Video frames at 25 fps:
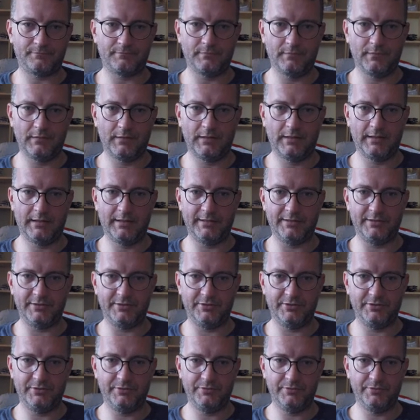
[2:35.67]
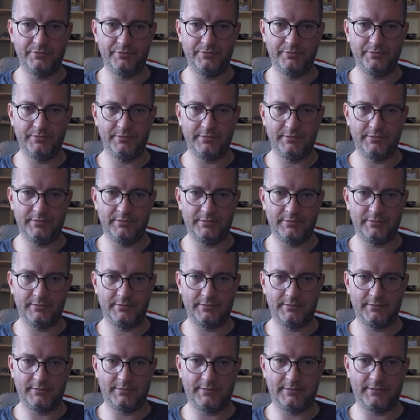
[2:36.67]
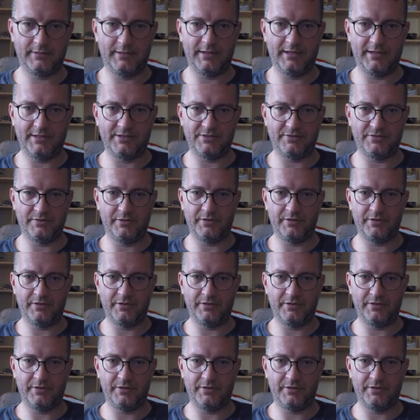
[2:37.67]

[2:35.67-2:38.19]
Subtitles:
Okay, do S3.